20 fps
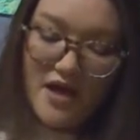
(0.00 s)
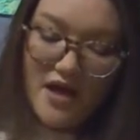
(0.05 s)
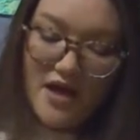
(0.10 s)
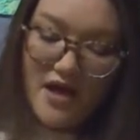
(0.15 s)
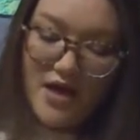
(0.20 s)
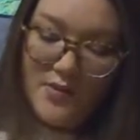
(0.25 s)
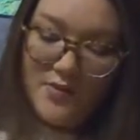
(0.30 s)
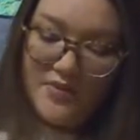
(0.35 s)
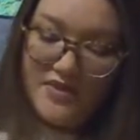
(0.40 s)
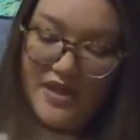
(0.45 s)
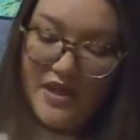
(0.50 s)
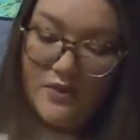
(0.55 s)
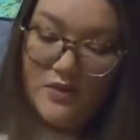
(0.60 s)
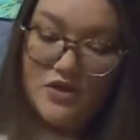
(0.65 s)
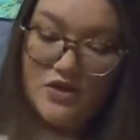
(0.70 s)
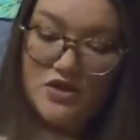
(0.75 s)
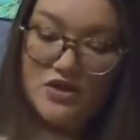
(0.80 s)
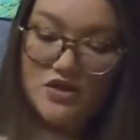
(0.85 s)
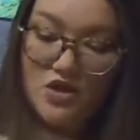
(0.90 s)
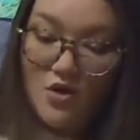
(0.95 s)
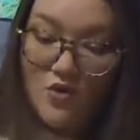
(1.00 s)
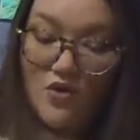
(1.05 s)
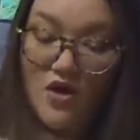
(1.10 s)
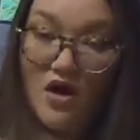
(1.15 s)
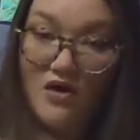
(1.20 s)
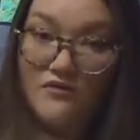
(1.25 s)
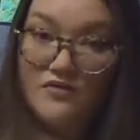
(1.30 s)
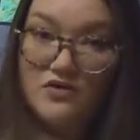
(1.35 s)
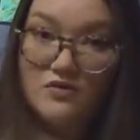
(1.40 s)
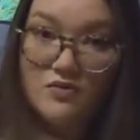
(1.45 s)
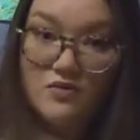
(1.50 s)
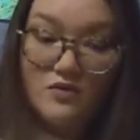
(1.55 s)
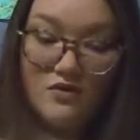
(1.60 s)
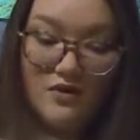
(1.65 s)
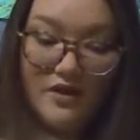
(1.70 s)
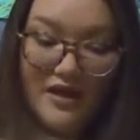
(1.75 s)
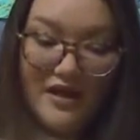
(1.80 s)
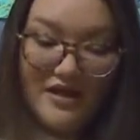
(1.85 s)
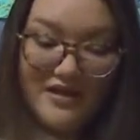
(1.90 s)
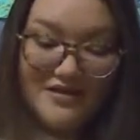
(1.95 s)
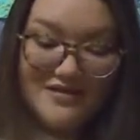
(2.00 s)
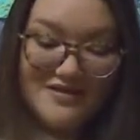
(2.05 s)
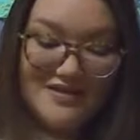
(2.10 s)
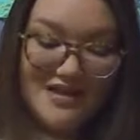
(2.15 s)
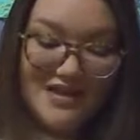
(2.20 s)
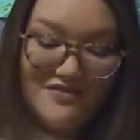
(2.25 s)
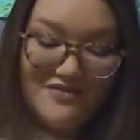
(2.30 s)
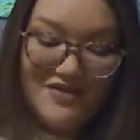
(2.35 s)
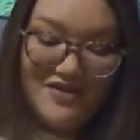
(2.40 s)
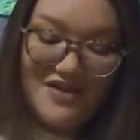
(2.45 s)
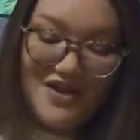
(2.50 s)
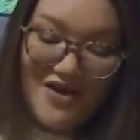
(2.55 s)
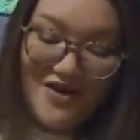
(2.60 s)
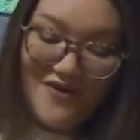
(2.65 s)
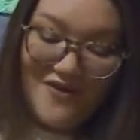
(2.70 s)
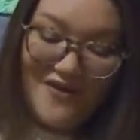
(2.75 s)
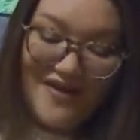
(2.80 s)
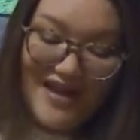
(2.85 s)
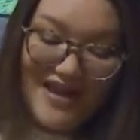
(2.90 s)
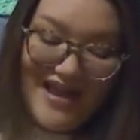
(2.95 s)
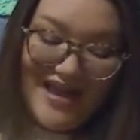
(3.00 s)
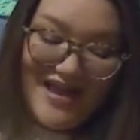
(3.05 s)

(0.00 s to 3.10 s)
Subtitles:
But they were so comfortable, and even though